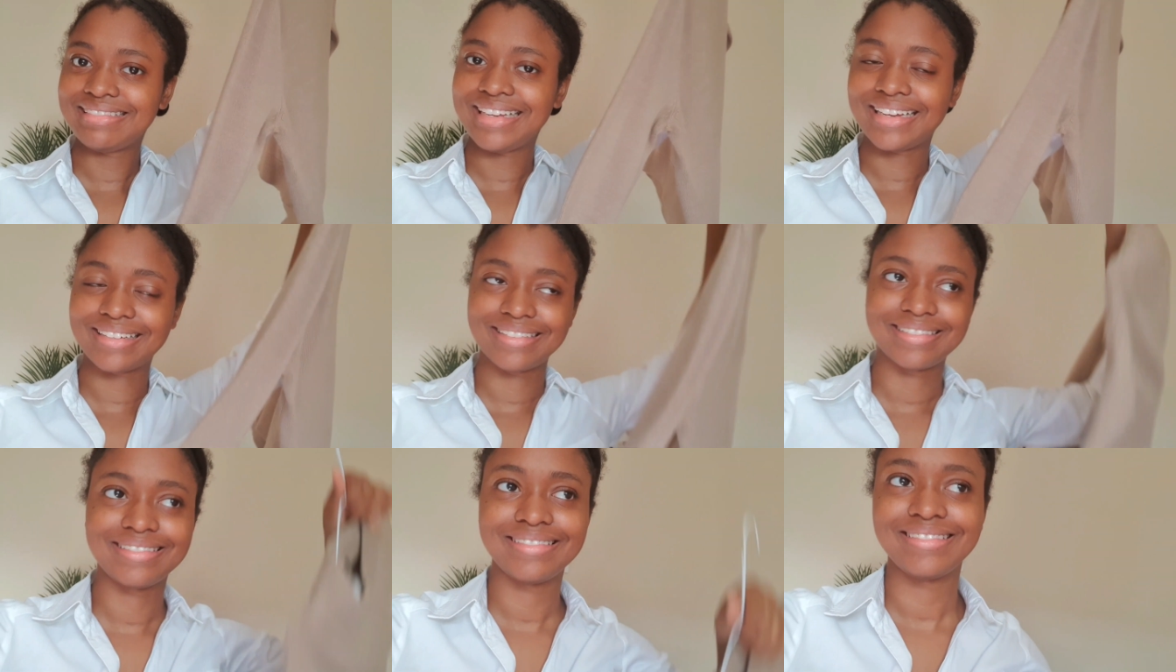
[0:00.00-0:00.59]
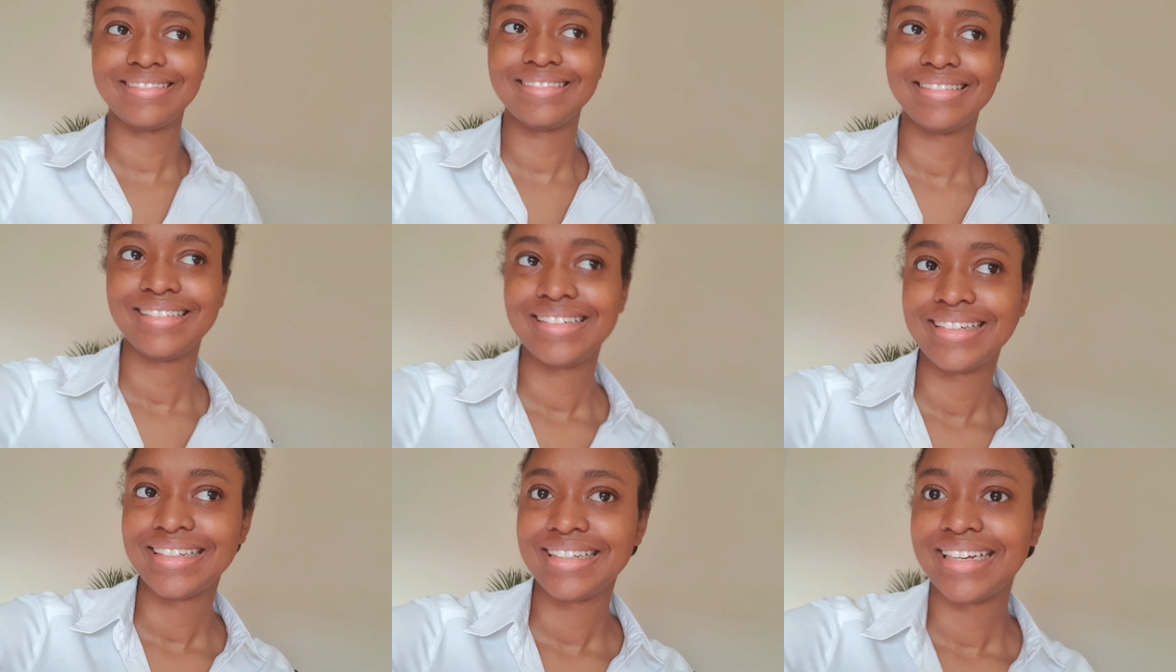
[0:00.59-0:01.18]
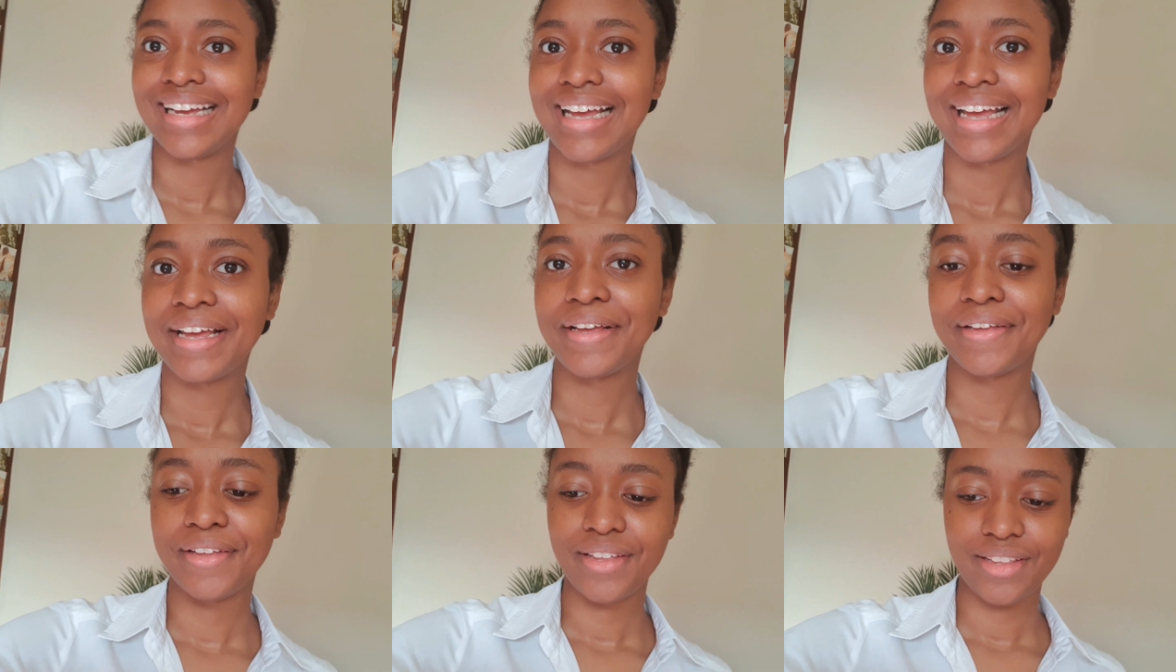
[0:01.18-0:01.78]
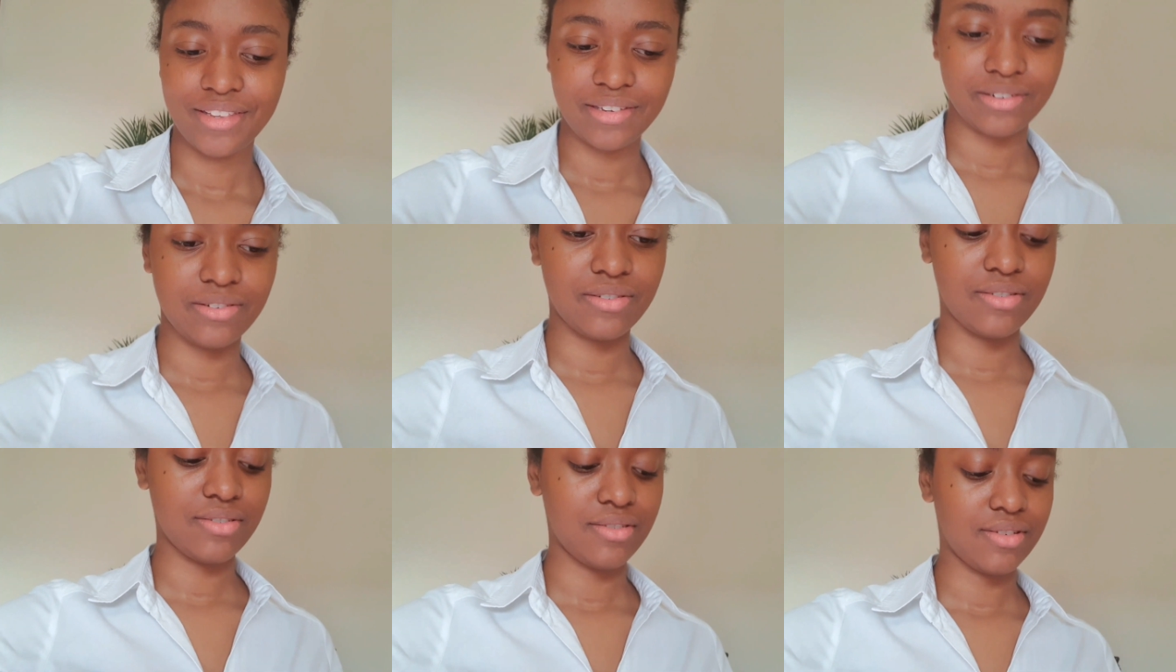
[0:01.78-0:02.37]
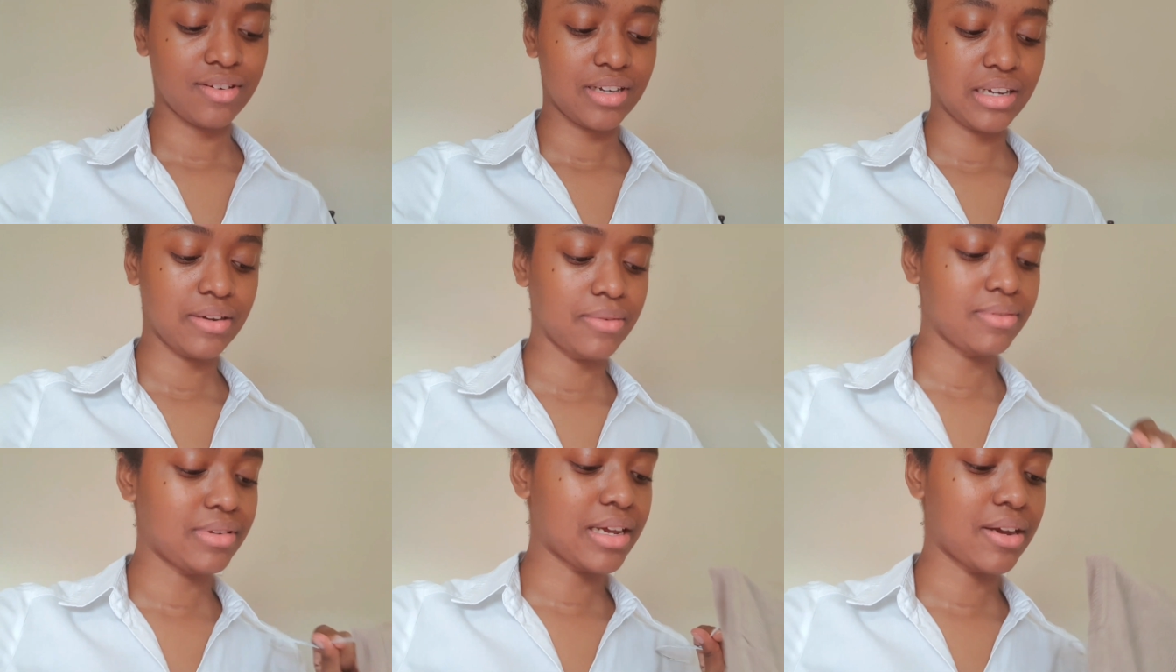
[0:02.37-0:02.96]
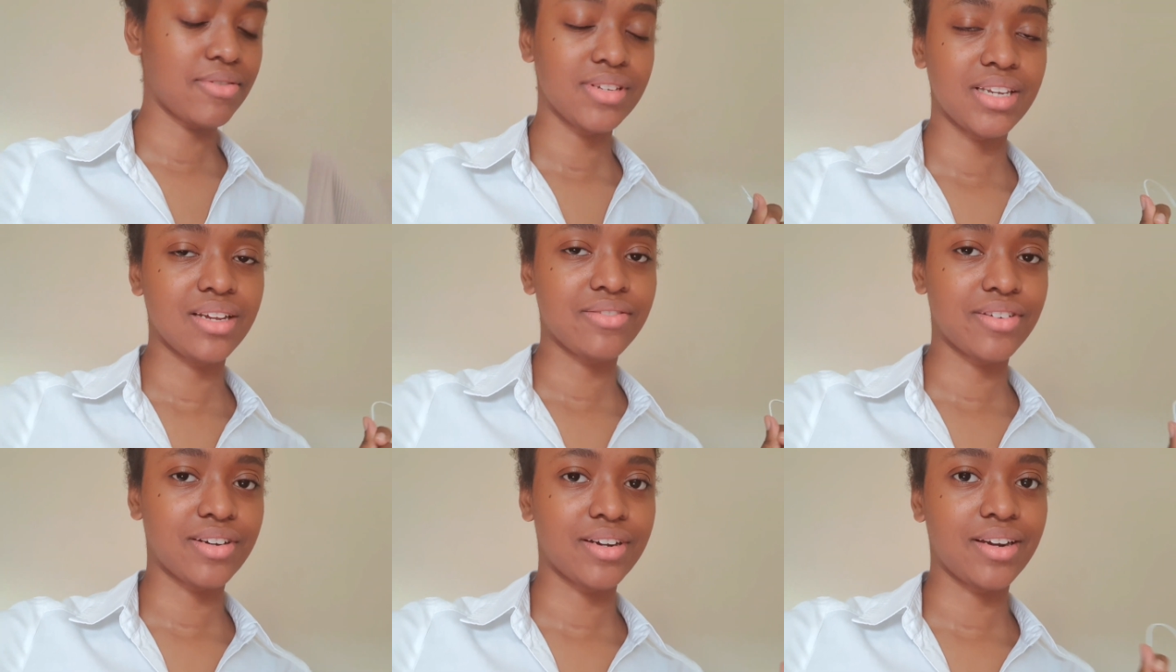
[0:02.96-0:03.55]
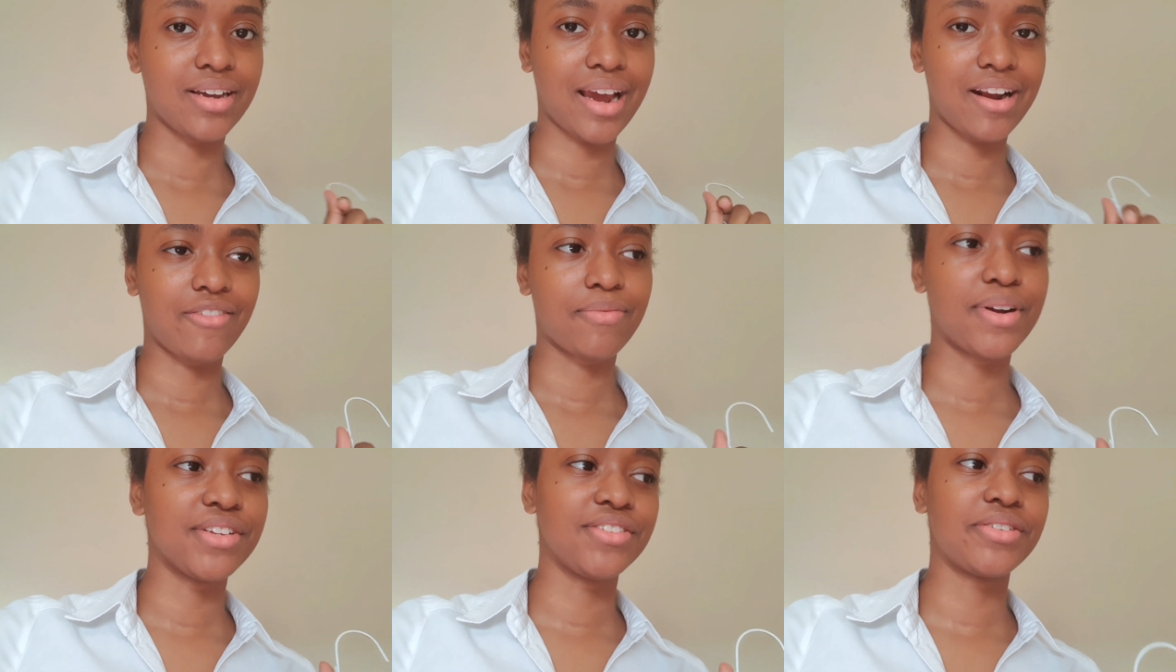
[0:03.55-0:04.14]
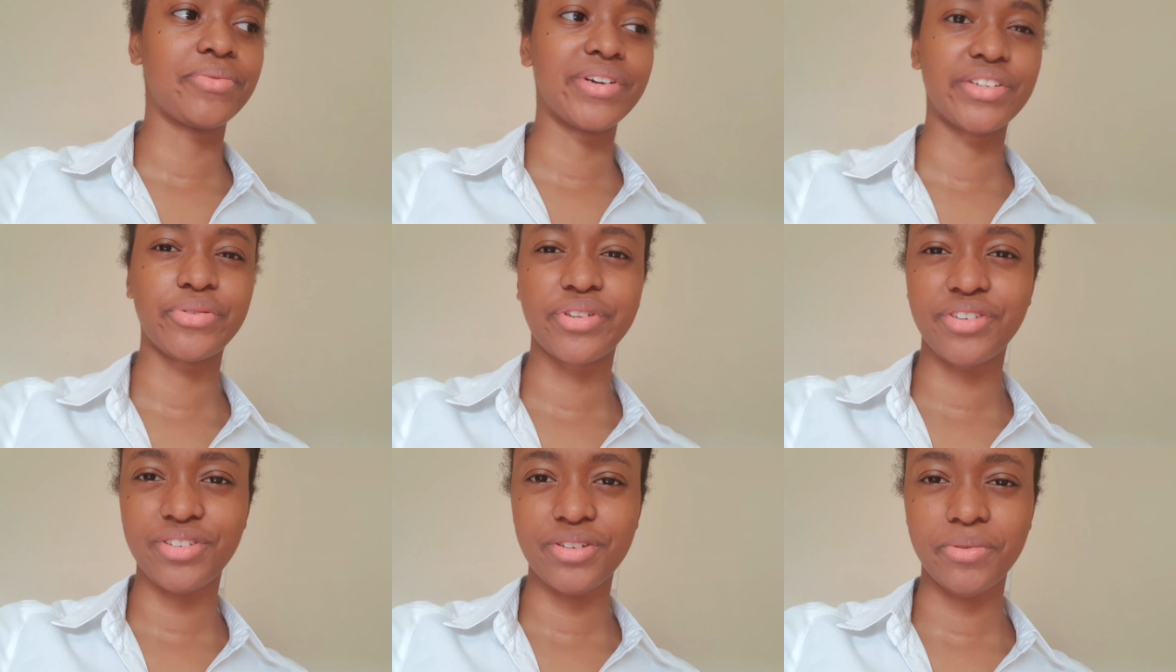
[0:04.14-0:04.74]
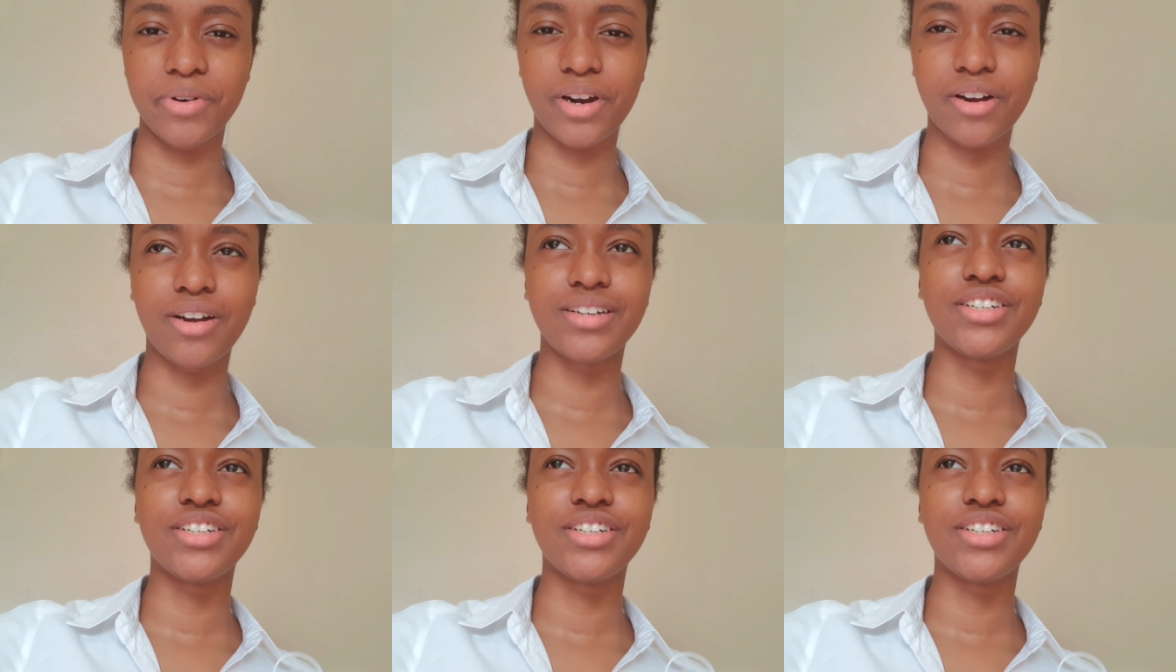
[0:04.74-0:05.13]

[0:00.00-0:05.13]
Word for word: Yeah. So I, I was never the kind of person to wear sweaters to work.